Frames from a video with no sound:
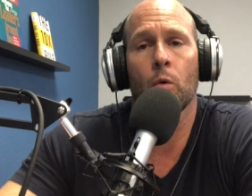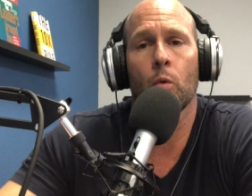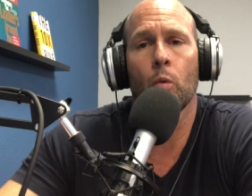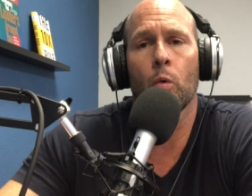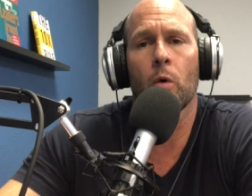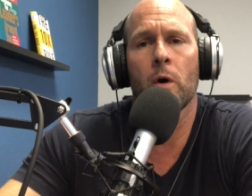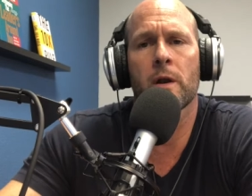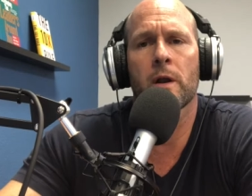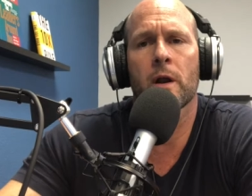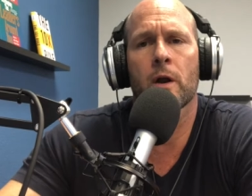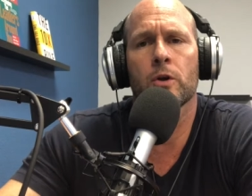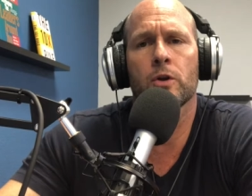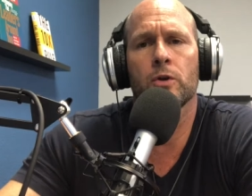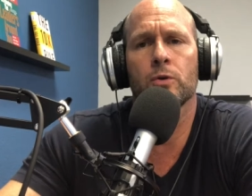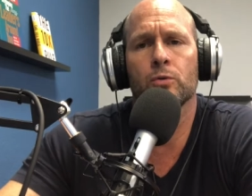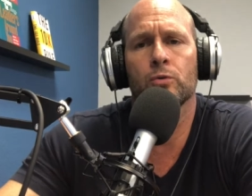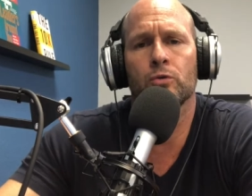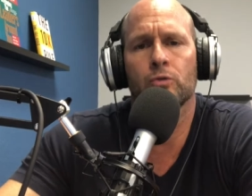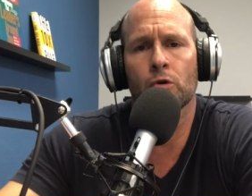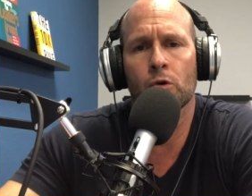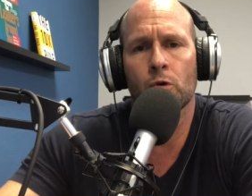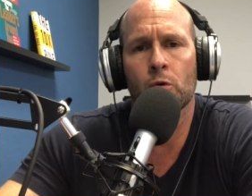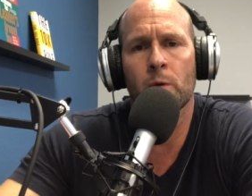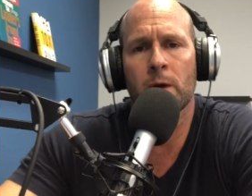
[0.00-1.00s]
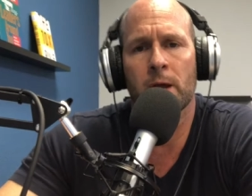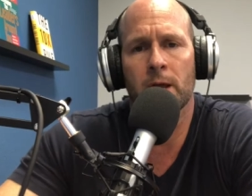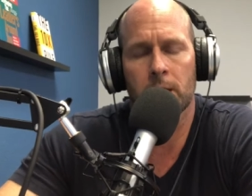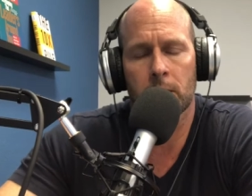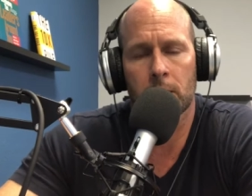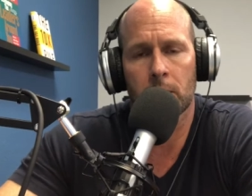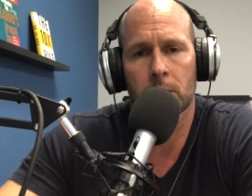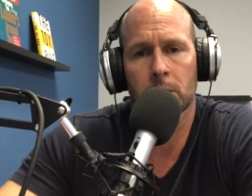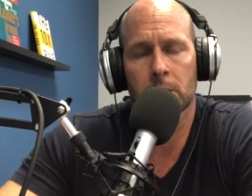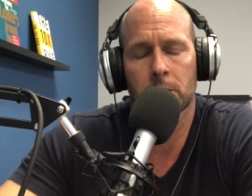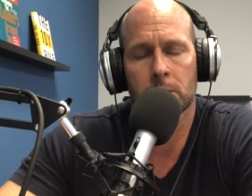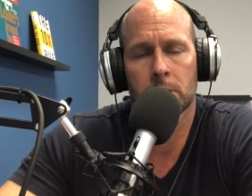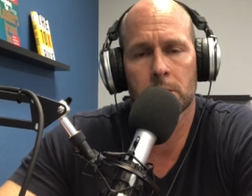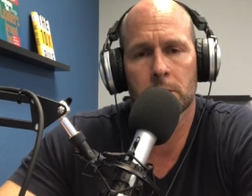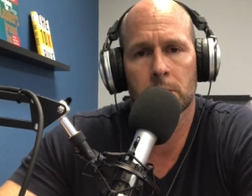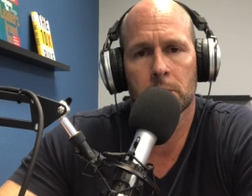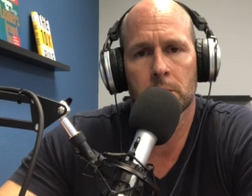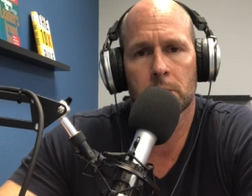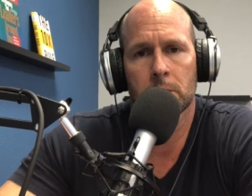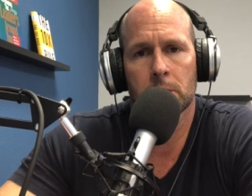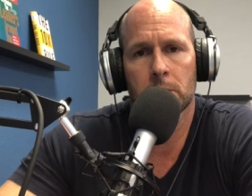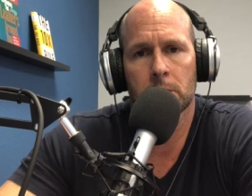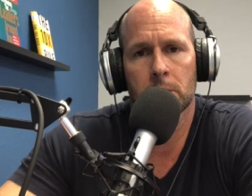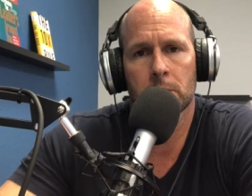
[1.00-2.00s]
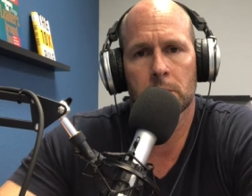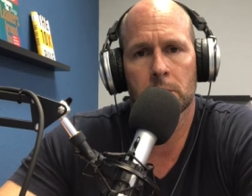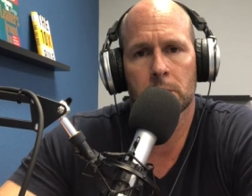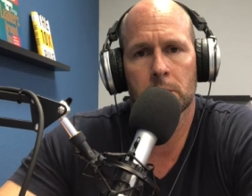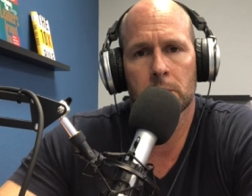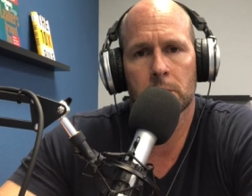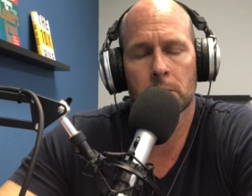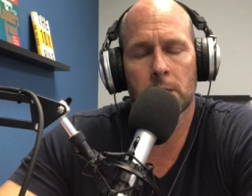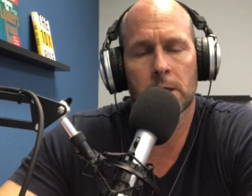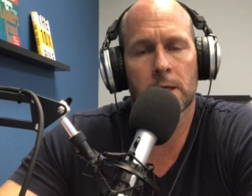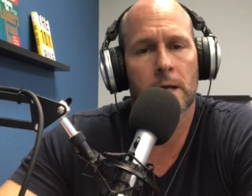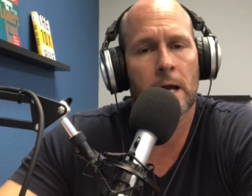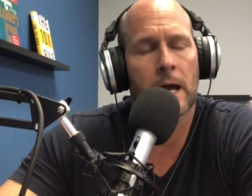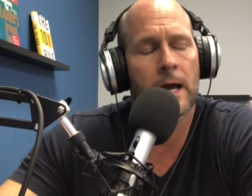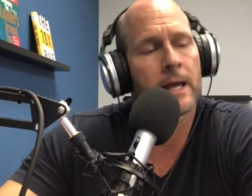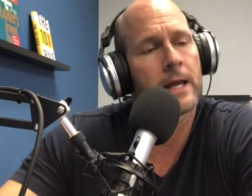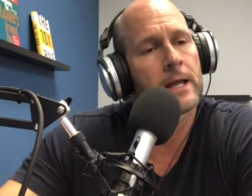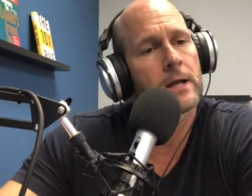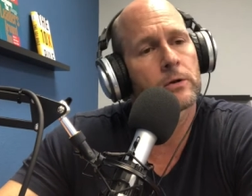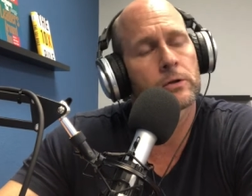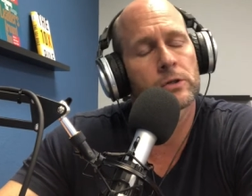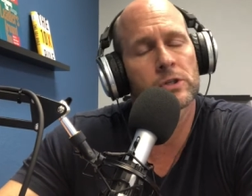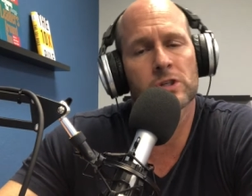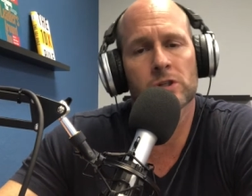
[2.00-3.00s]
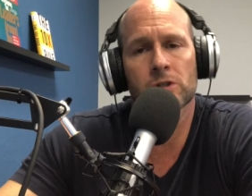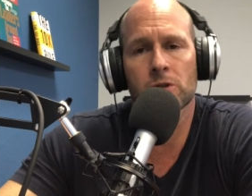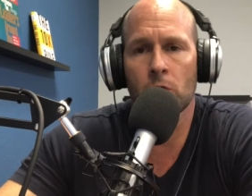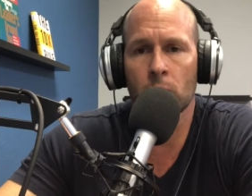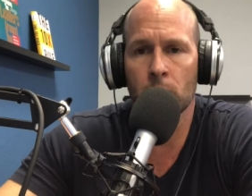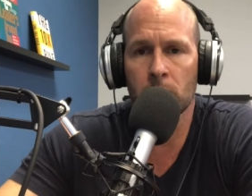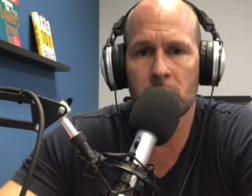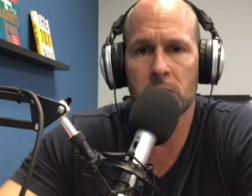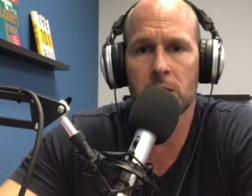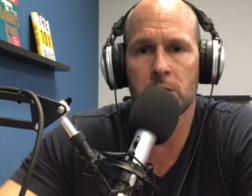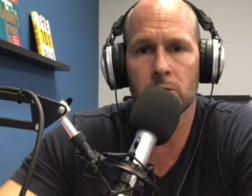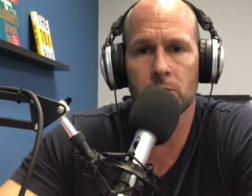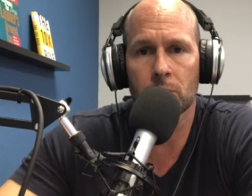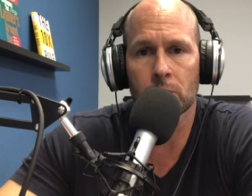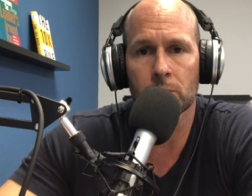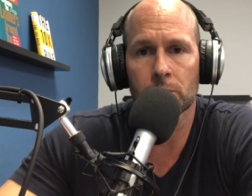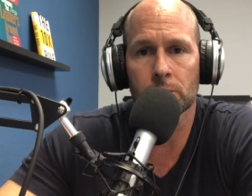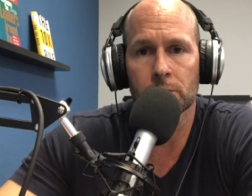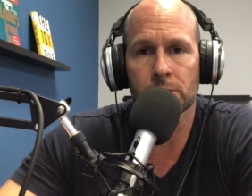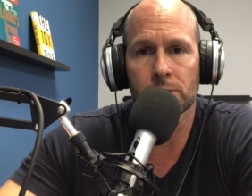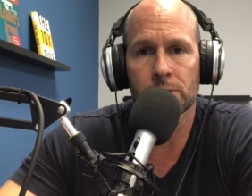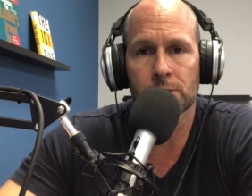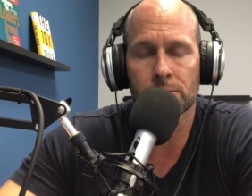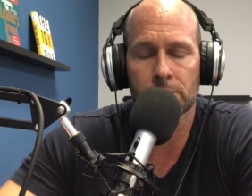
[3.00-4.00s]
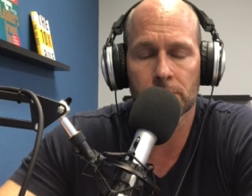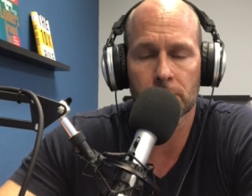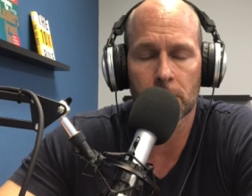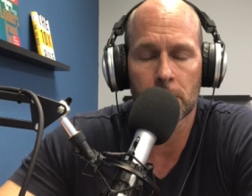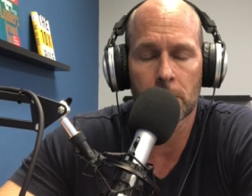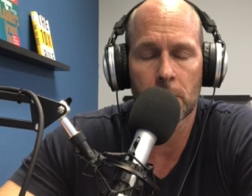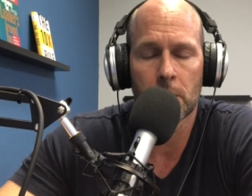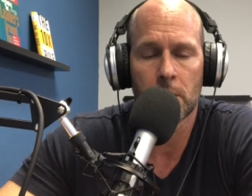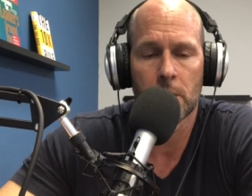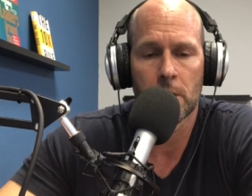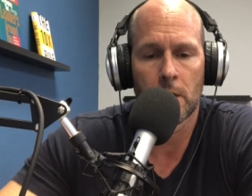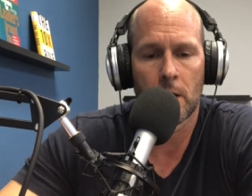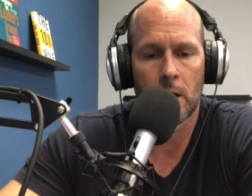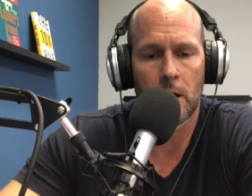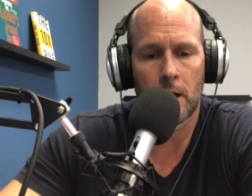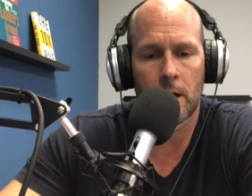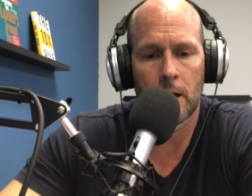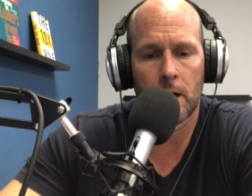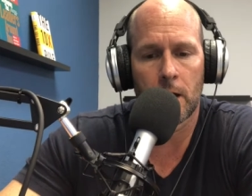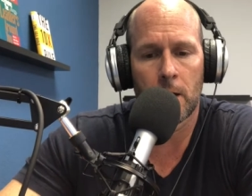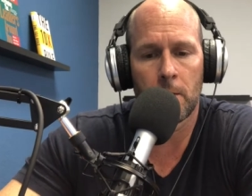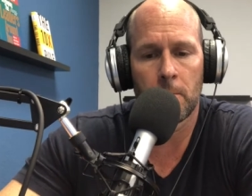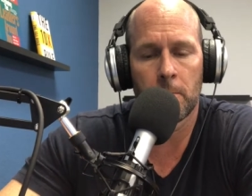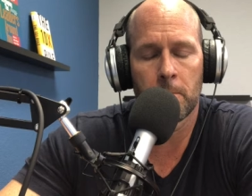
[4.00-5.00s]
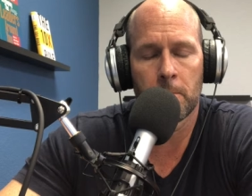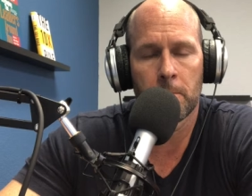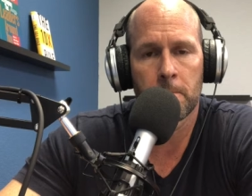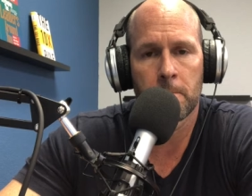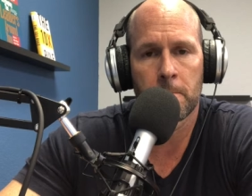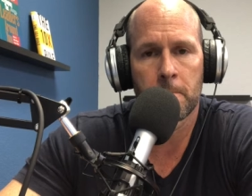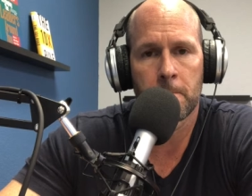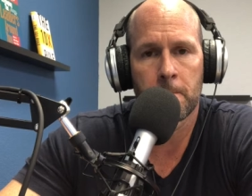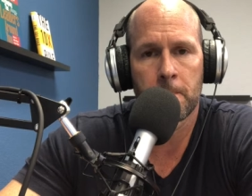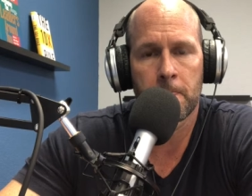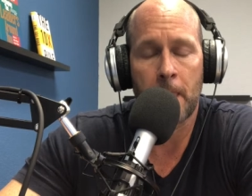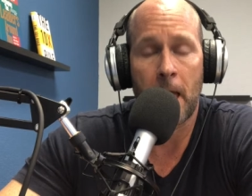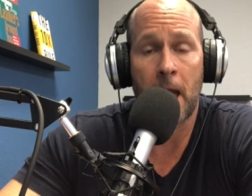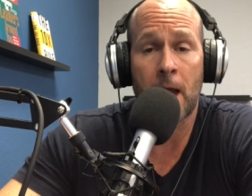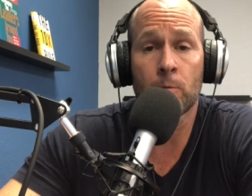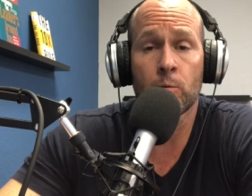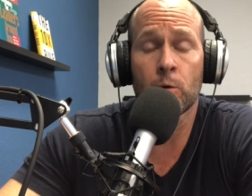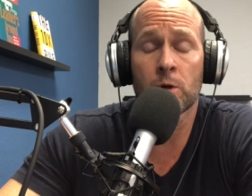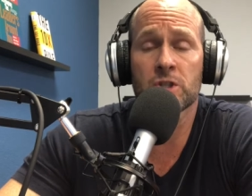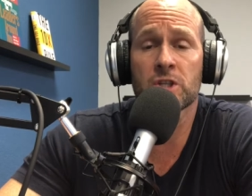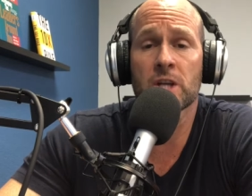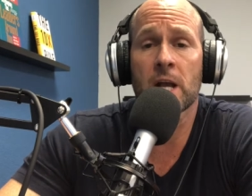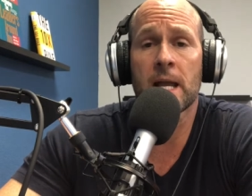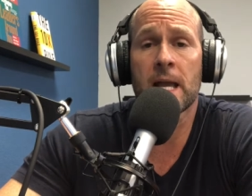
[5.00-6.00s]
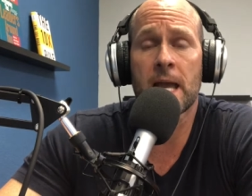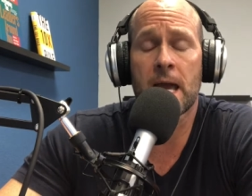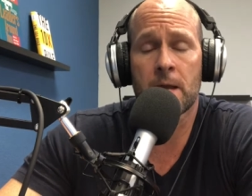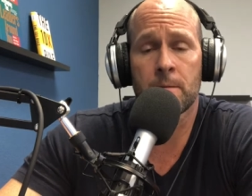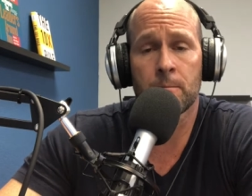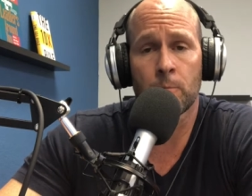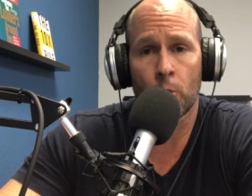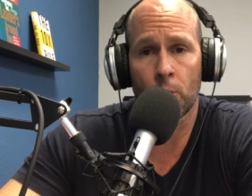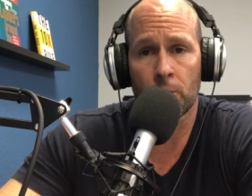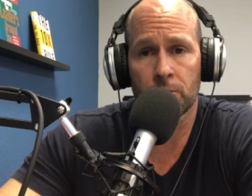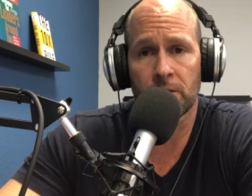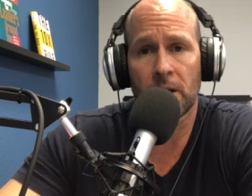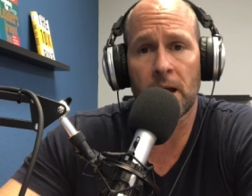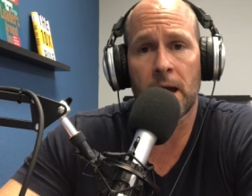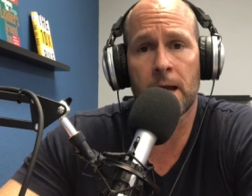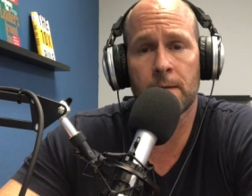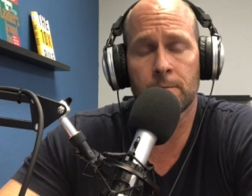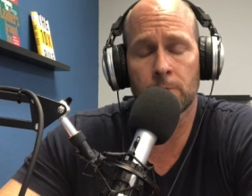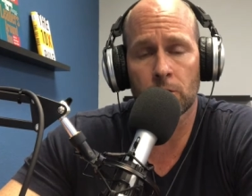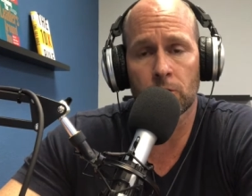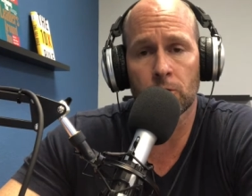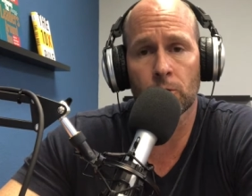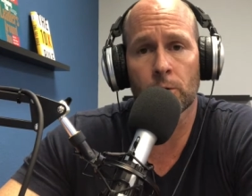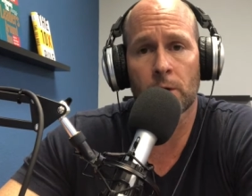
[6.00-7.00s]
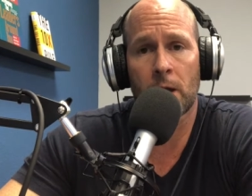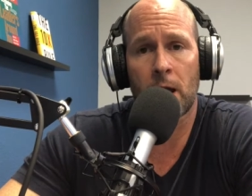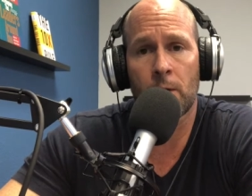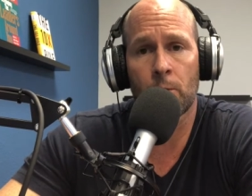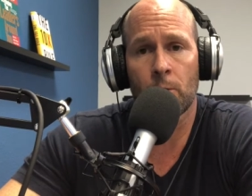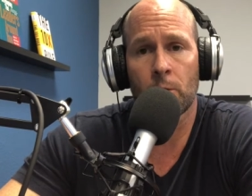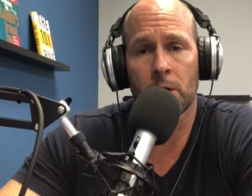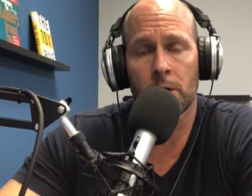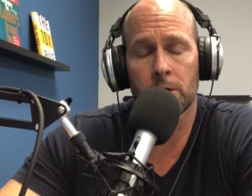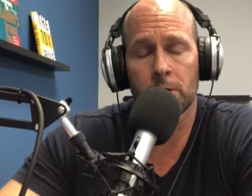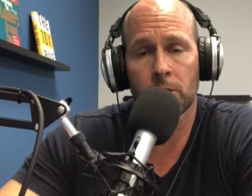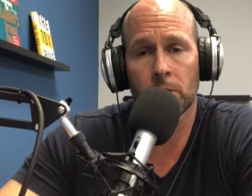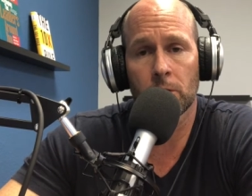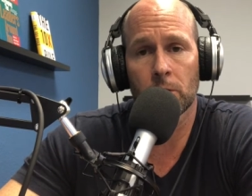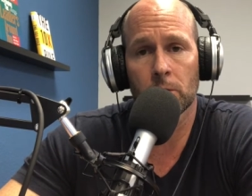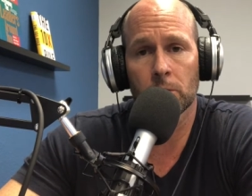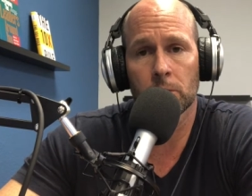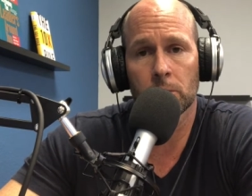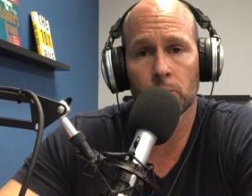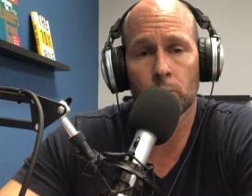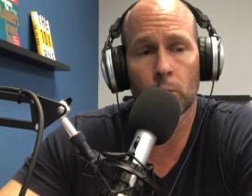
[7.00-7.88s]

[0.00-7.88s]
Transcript: what are you doing? Like, I hear so many dudes, I wish I had more time to do what I want to do.